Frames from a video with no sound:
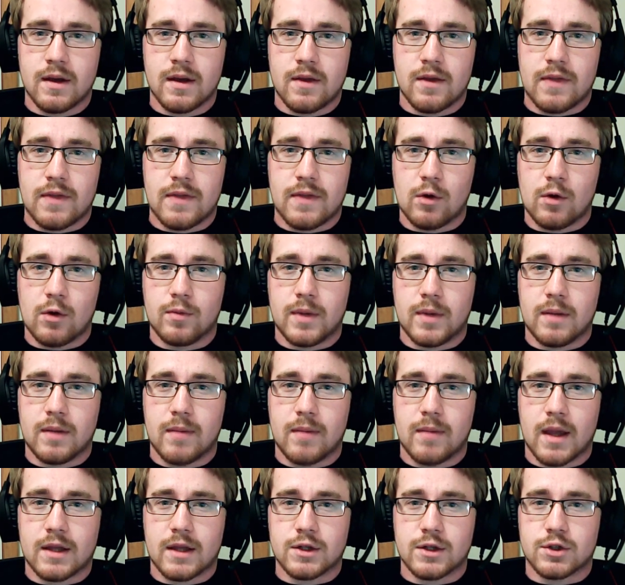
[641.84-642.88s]
They would be
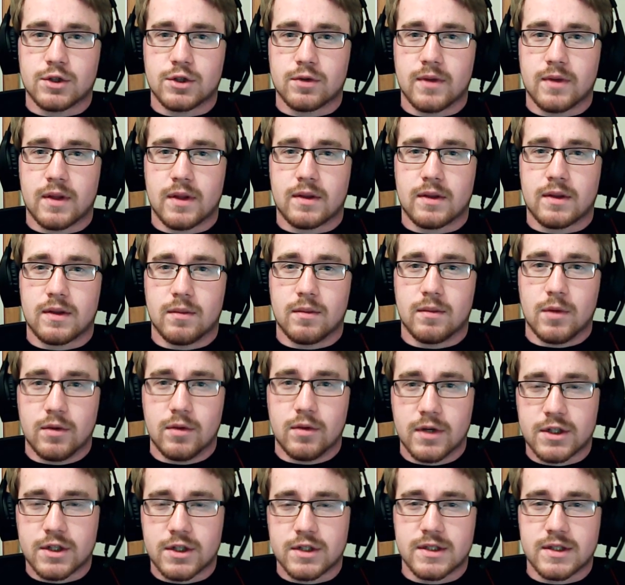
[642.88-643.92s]
making sure that the
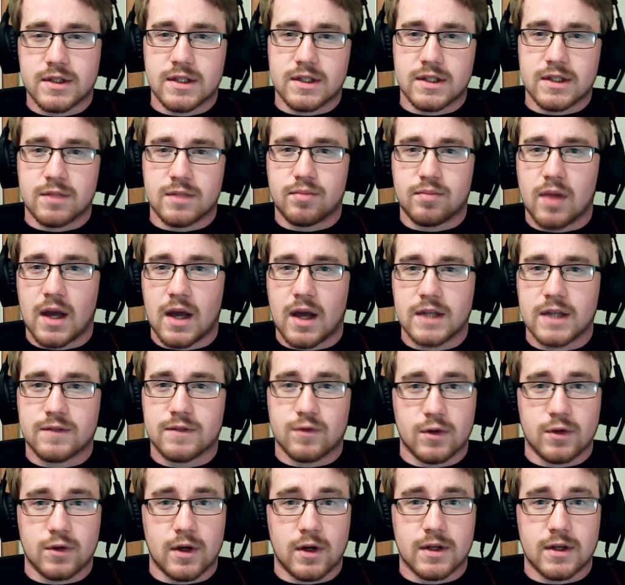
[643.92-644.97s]
munitions and supplies
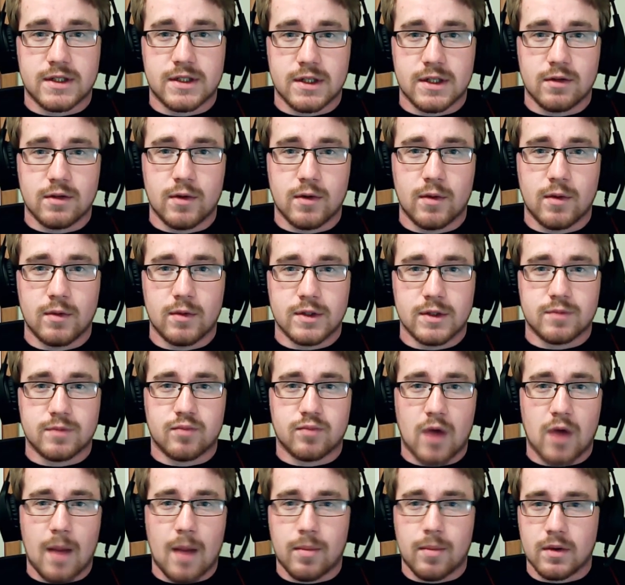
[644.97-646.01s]
for the artillery was
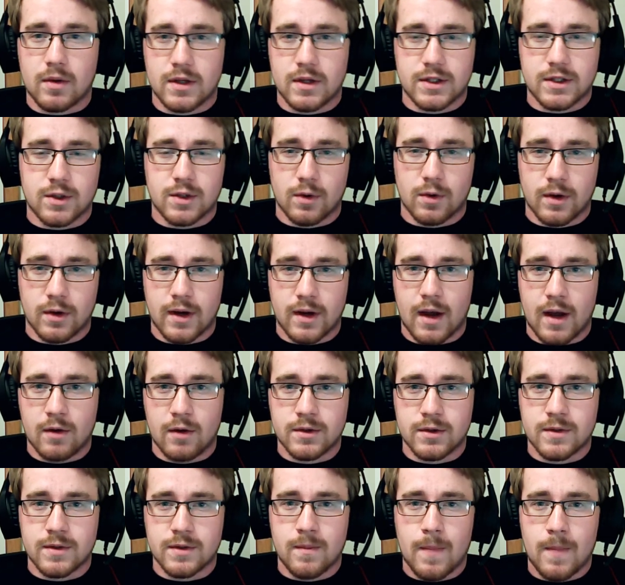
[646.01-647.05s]
properly sorted
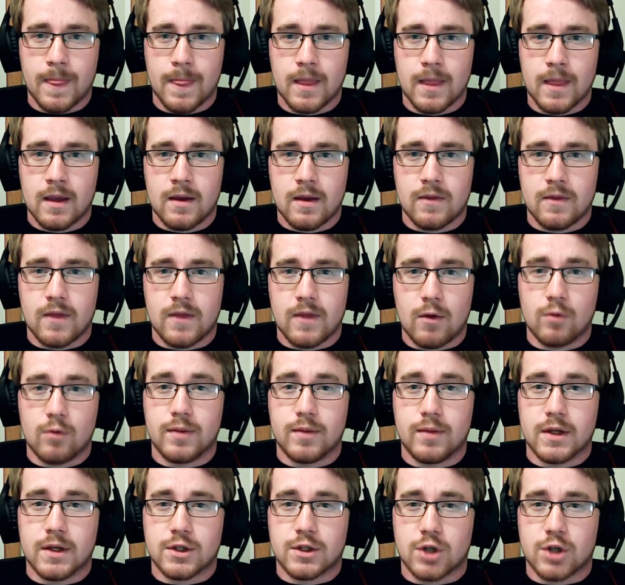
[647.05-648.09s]
out. They would
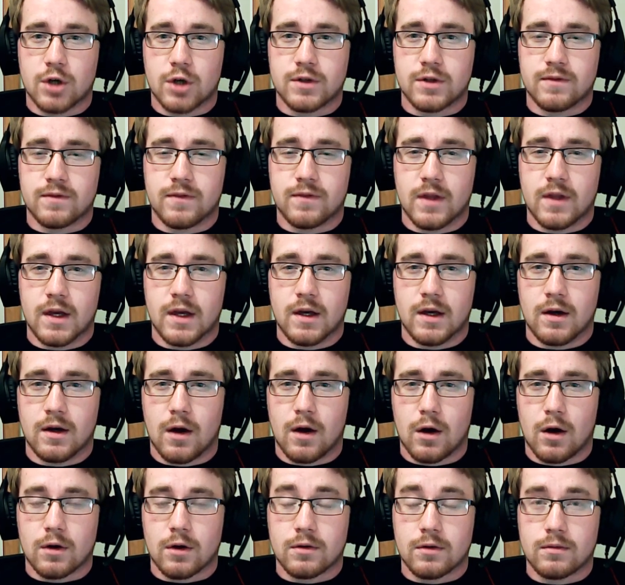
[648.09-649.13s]
be in charge of the
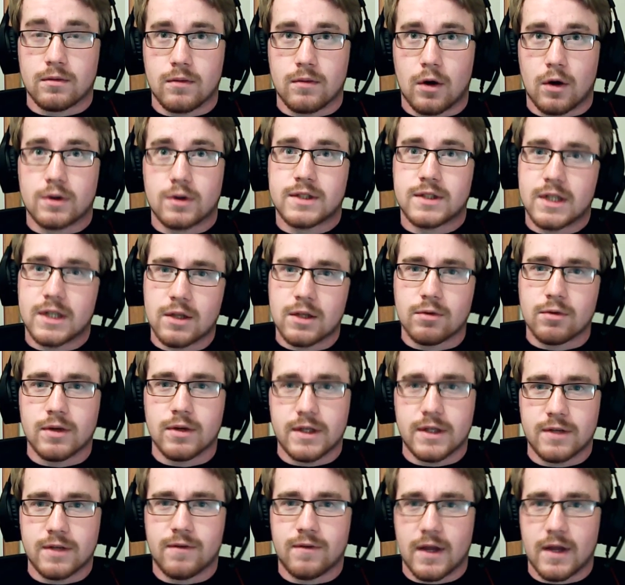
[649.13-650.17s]
artillery
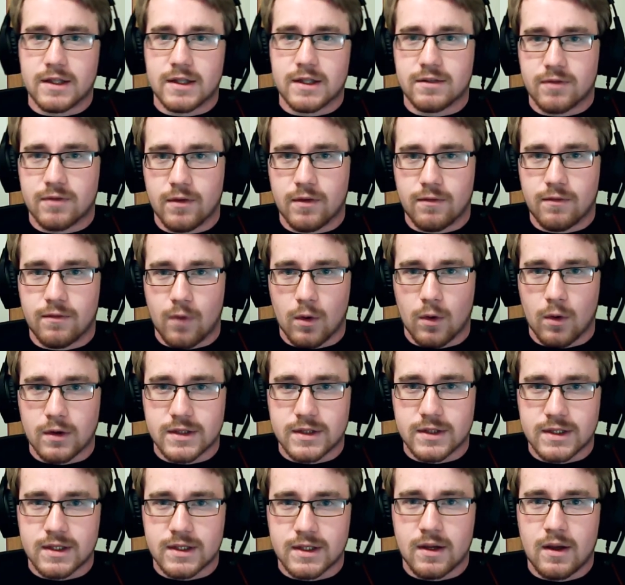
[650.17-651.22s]
defense of the
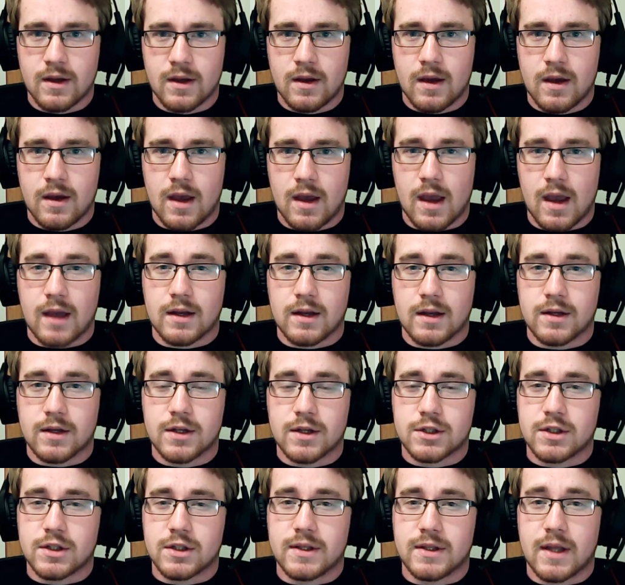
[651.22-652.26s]
forts, and
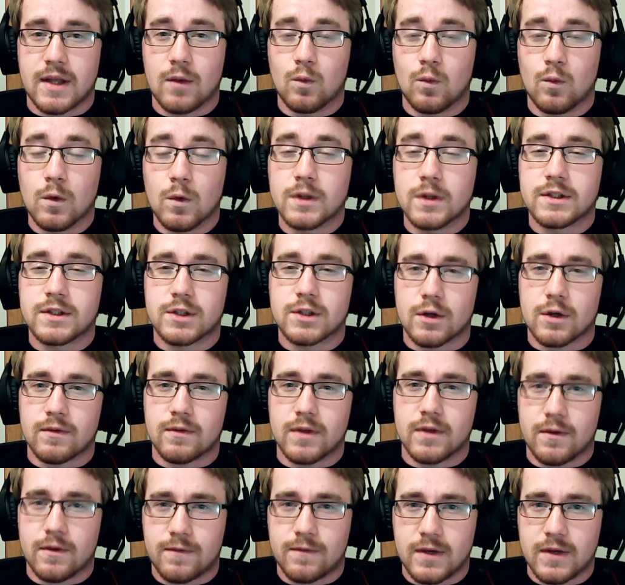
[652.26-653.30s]
additionally they would serve
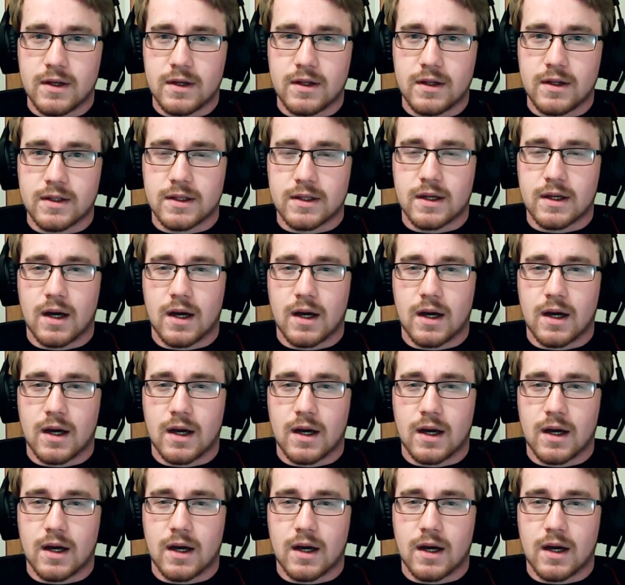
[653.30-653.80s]
in the field